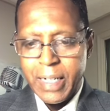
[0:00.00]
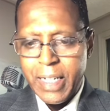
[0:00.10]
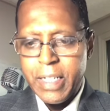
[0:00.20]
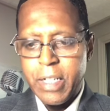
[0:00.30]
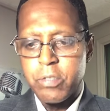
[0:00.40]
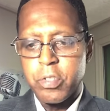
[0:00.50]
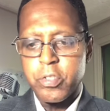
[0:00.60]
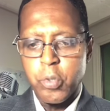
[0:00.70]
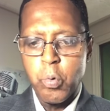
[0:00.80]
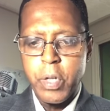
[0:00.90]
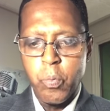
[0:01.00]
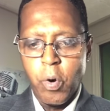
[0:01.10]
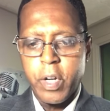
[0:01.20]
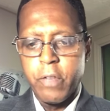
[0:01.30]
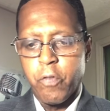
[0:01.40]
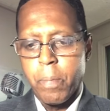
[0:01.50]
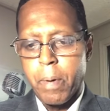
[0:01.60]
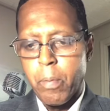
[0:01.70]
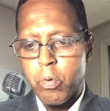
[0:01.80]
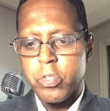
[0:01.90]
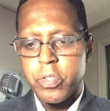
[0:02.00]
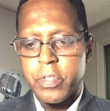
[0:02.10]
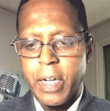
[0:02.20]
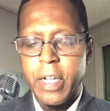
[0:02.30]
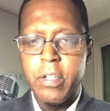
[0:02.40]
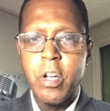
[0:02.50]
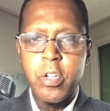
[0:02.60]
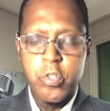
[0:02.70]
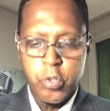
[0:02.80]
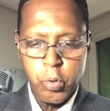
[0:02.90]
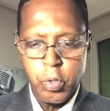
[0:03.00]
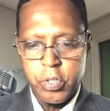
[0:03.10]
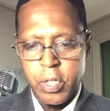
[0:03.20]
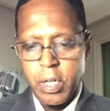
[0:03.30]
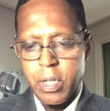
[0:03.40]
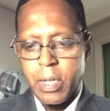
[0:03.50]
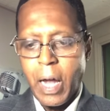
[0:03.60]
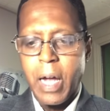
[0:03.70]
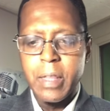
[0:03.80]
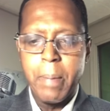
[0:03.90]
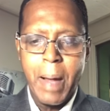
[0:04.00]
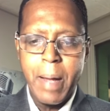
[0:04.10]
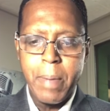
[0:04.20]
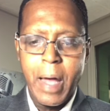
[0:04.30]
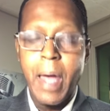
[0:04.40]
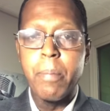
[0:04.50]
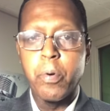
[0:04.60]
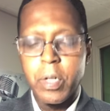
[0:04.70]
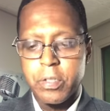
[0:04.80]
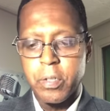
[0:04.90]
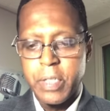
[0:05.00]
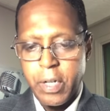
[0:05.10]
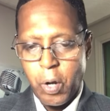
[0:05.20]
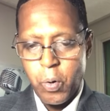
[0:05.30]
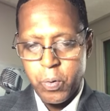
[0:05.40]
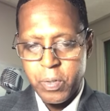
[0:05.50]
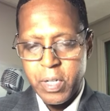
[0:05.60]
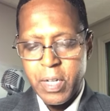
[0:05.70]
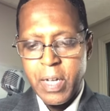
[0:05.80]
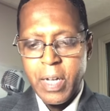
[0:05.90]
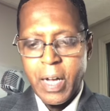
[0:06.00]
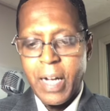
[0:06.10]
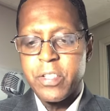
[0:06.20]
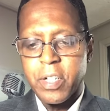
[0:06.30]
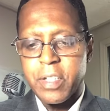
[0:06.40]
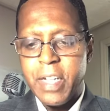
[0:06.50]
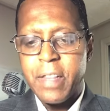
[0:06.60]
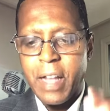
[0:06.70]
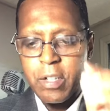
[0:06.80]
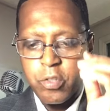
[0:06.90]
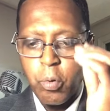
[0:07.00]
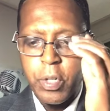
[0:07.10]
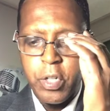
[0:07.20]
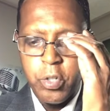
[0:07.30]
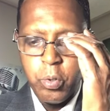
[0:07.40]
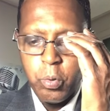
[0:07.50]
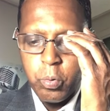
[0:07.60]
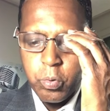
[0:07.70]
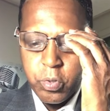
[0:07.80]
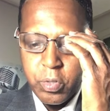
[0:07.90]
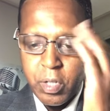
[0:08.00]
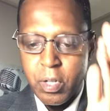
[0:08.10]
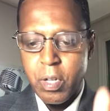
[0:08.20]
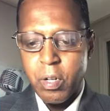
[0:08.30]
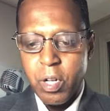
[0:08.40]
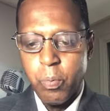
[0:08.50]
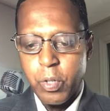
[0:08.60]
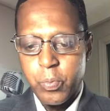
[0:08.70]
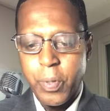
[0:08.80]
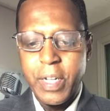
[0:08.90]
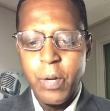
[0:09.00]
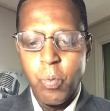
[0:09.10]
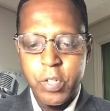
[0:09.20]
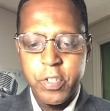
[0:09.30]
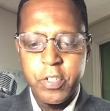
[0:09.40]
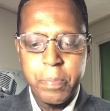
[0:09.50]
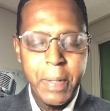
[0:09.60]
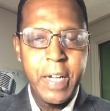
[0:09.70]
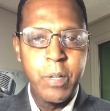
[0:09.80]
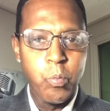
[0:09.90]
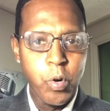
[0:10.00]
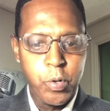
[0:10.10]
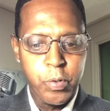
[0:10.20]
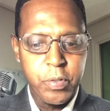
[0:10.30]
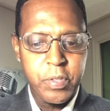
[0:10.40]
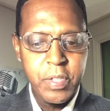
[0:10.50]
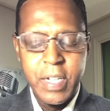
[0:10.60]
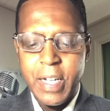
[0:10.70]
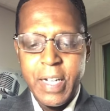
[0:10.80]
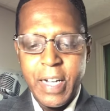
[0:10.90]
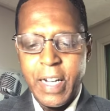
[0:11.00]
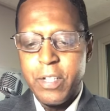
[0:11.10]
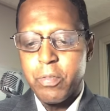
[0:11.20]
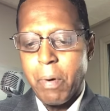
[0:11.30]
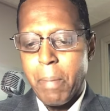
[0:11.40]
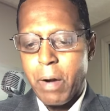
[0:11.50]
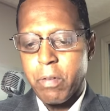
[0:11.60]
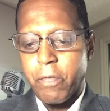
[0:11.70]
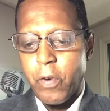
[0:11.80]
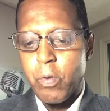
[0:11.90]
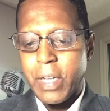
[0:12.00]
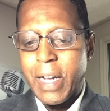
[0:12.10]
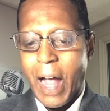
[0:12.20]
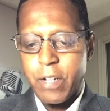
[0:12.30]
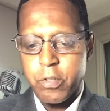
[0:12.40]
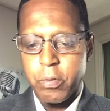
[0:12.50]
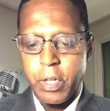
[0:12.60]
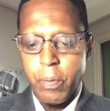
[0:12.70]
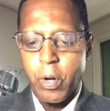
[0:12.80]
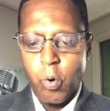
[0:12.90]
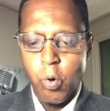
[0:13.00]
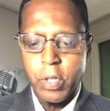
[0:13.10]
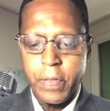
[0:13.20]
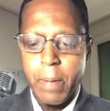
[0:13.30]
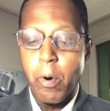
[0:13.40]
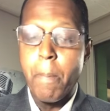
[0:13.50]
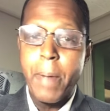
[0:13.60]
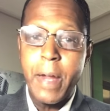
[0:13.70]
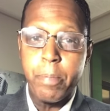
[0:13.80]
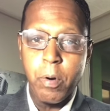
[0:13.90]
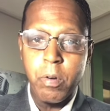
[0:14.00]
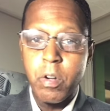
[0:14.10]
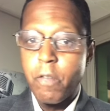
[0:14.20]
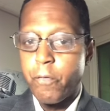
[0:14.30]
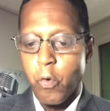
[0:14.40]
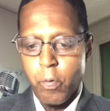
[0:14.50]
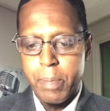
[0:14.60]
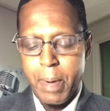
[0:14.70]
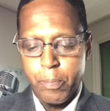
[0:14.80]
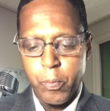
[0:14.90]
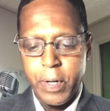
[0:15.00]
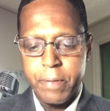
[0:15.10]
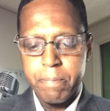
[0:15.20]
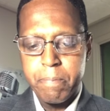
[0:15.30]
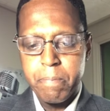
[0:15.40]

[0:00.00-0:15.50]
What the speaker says: leading to Solie working for promotions in Georgia, Alabama, and Puerto Rico. A technique that Solie used was when he wasn't speaking words into a microphone, he actually recorded them on paper for remembering.